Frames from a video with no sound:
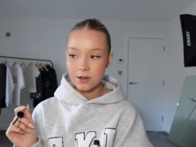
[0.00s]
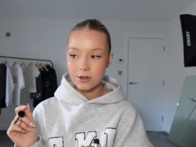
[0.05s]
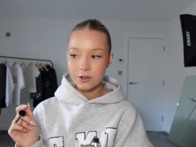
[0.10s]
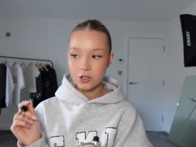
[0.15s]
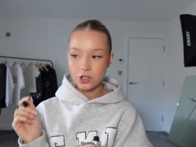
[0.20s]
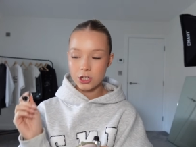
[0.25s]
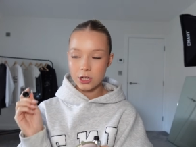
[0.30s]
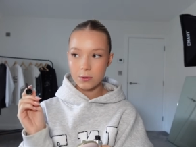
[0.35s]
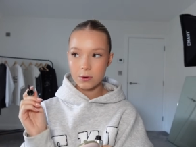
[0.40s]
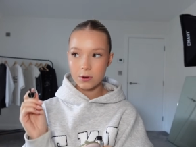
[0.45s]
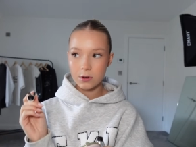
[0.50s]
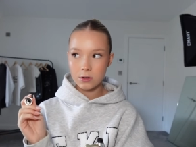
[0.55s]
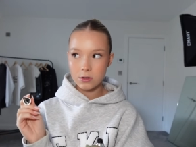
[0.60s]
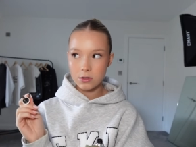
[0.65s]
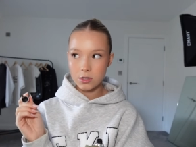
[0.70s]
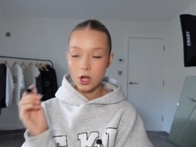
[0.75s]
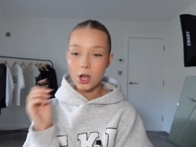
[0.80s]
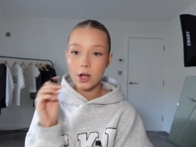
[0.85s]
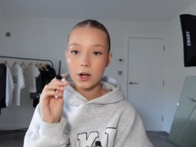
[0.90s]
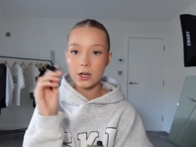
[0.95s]
she
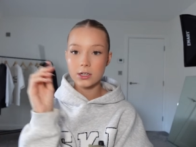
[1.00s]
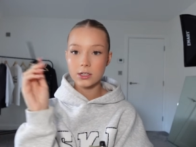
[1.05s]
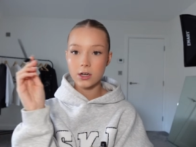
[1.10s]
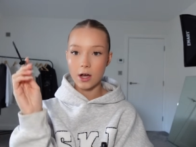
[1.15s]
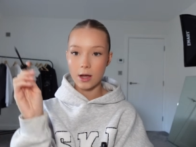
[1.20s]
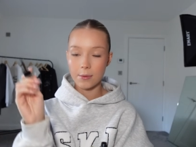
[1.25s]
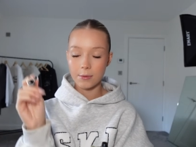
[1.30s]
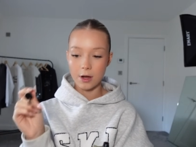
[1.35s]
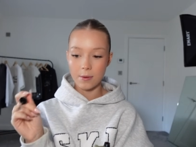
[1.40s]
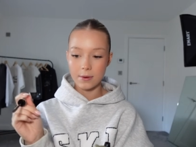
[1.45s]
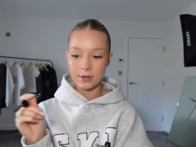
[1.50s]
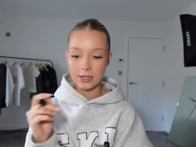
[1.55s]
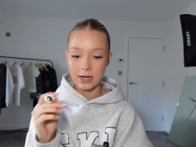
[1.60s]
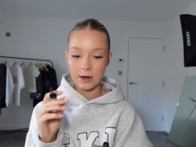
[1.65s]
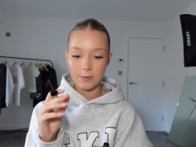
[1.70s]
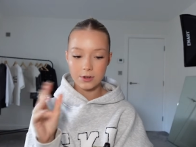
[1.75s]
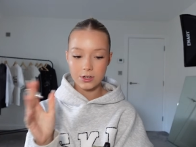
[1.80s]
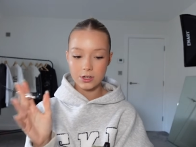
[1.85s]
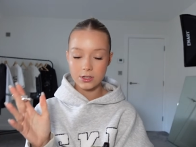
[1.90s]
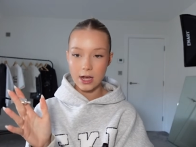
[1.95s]
took her time coming
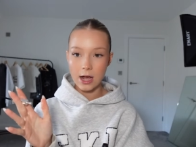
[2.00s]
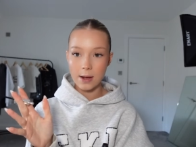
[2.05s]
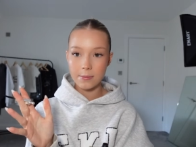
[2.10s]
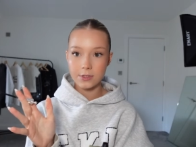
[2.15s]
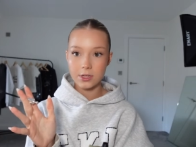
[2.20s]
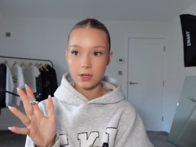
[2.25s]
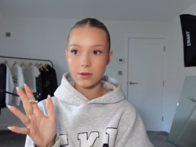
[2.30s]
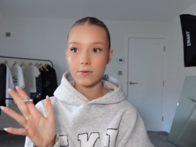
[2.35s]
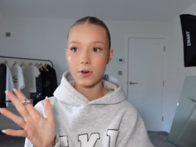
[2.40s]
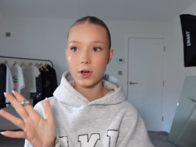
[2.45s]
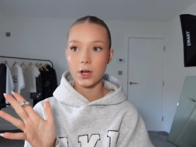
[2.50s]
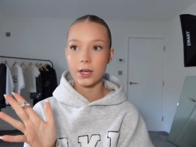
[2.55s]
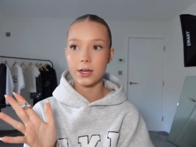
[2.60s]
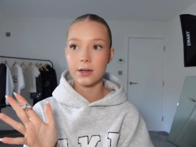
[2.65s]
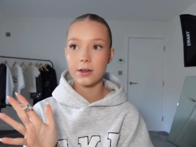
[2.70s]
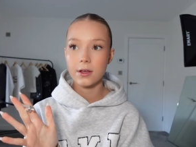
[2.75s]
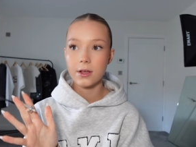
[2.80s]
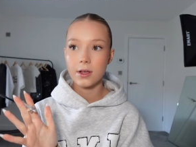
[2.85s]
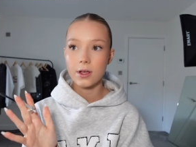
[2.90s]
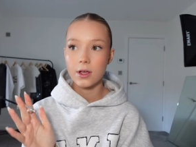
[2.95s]
down which is absolutely fine